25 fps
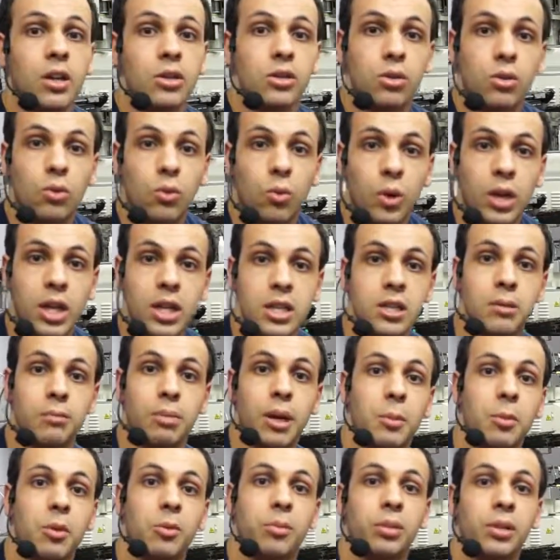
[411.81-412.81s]
So the
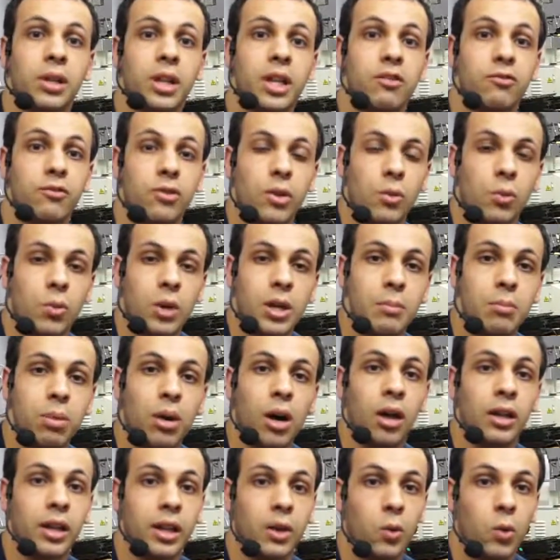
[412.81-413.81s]
reason people believe that
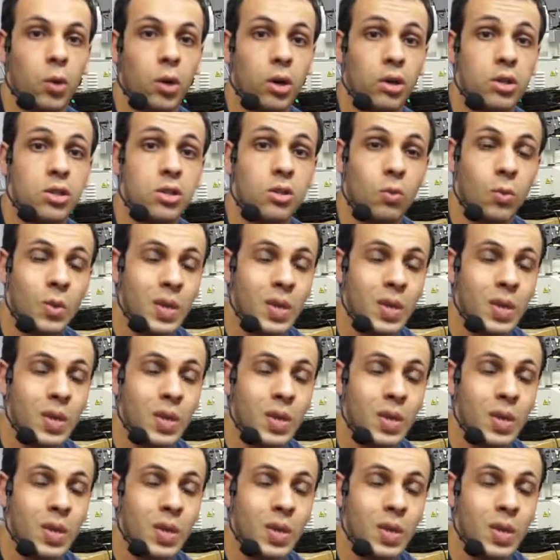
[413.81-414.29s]
reballing works,